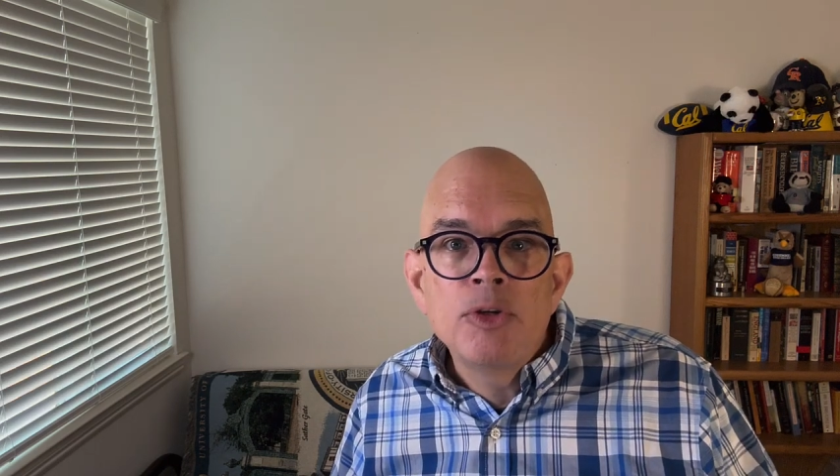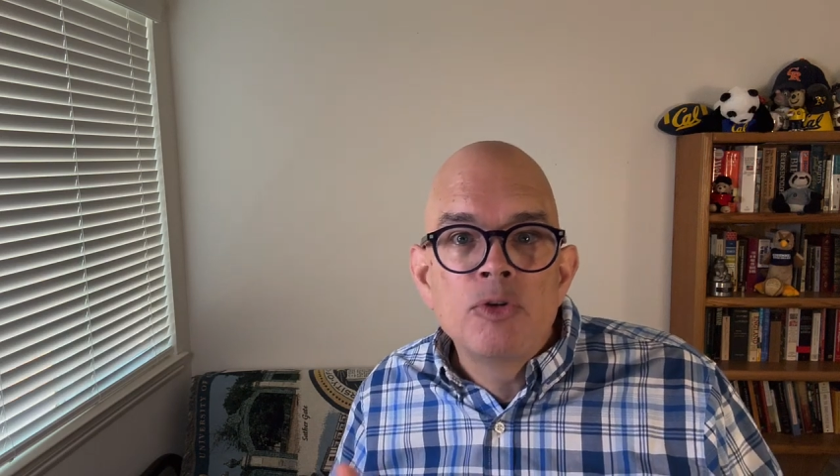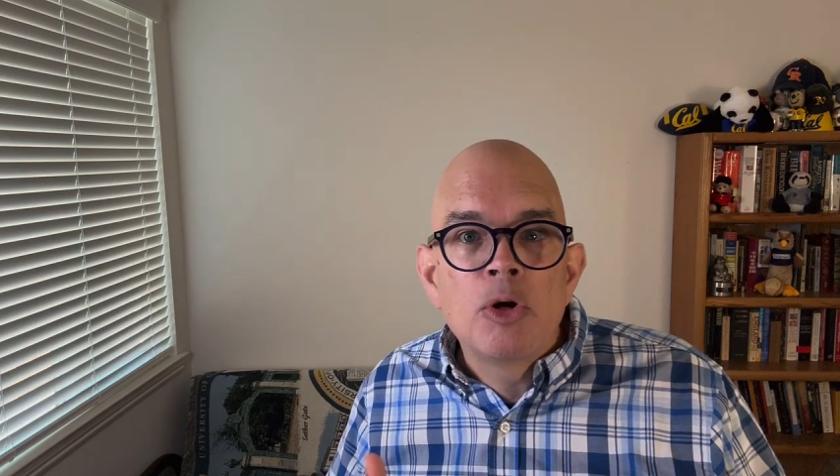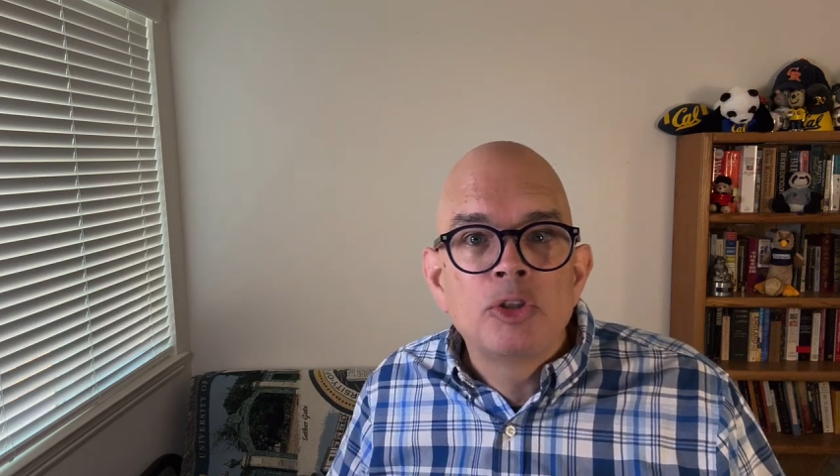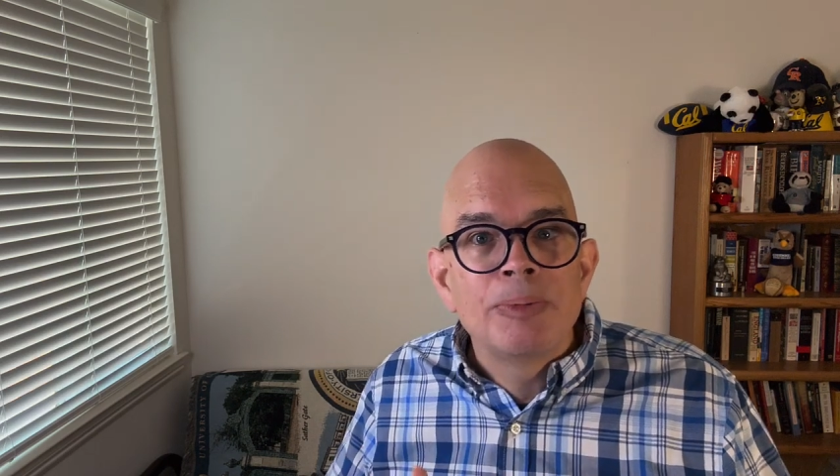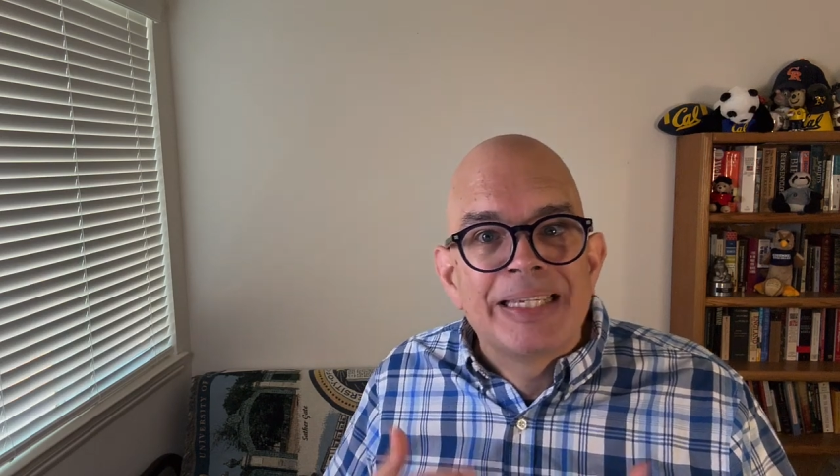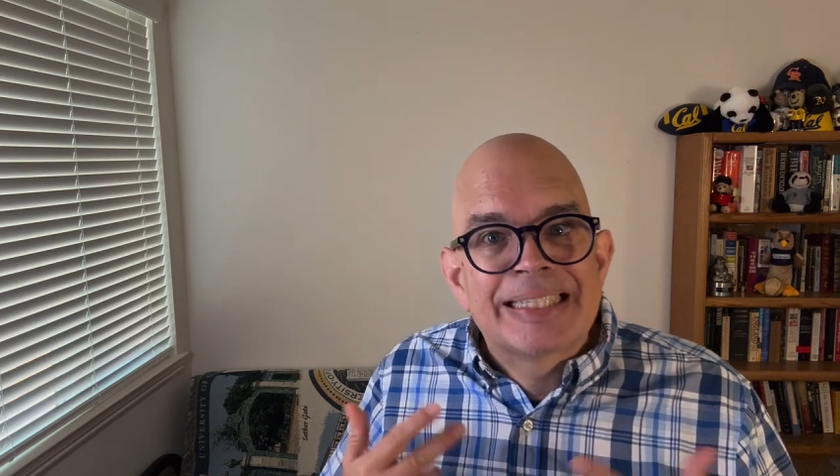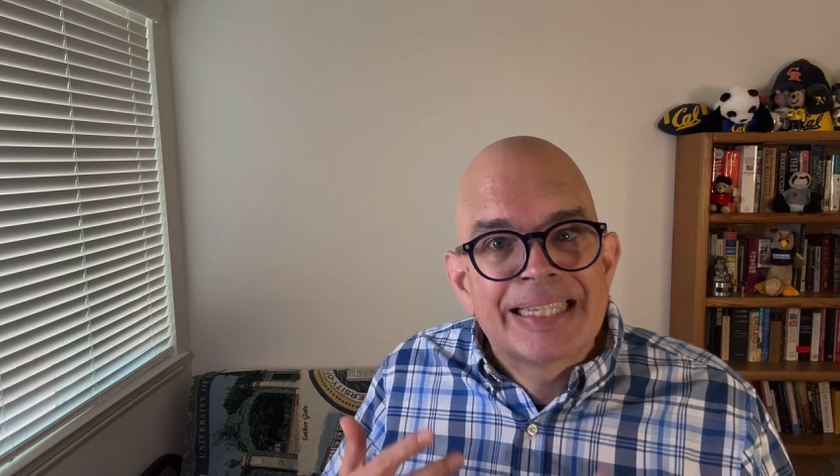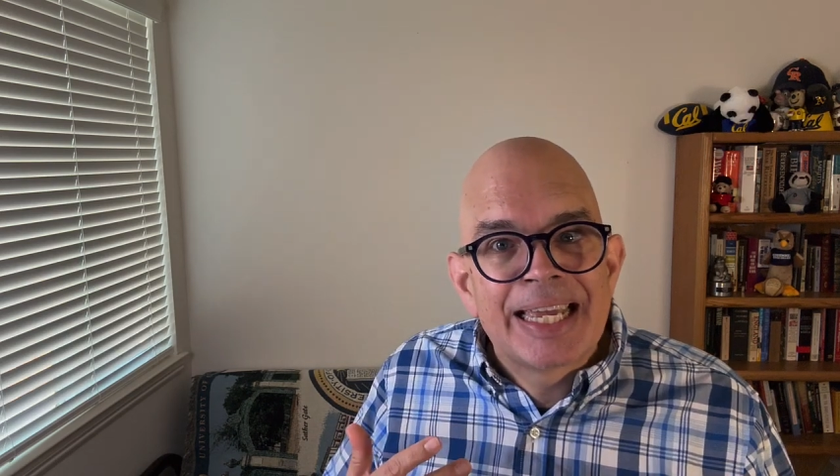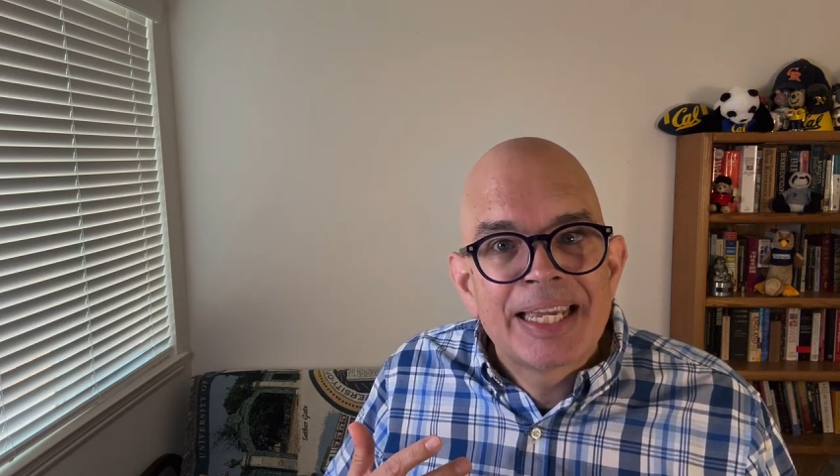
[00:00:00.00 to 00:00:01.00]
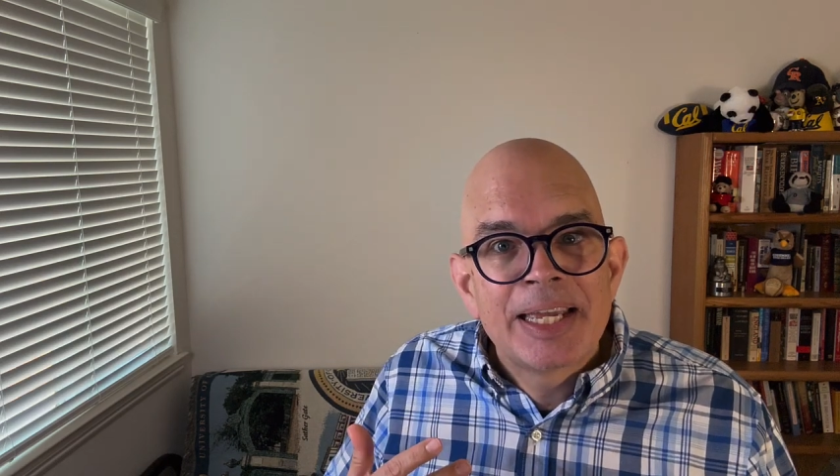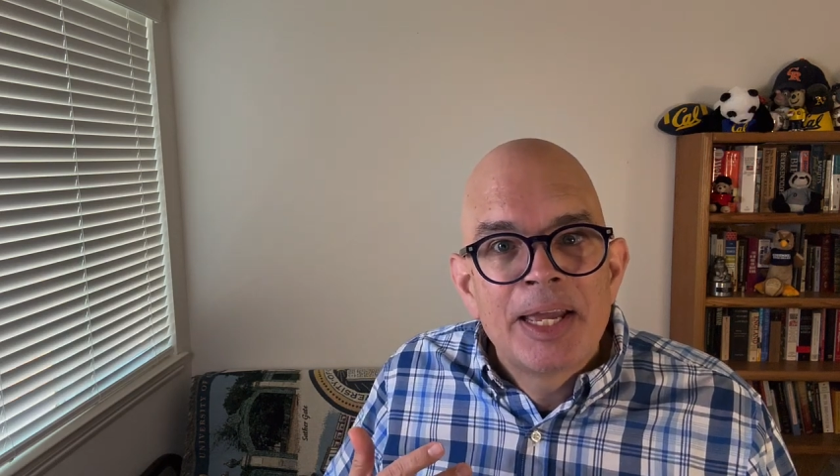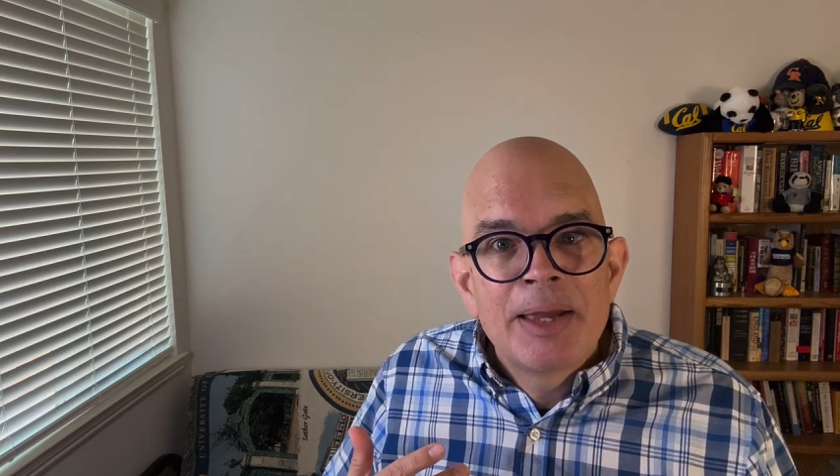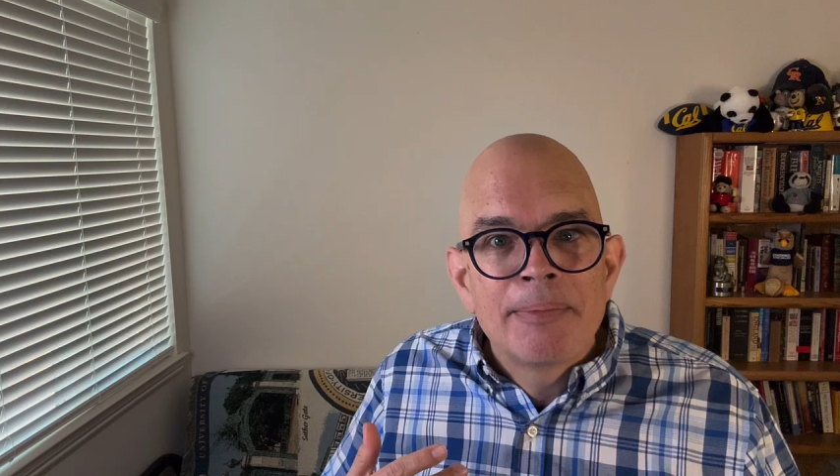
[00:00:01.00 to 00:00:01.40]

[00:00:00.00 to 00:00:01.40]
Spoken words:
you know to be slick,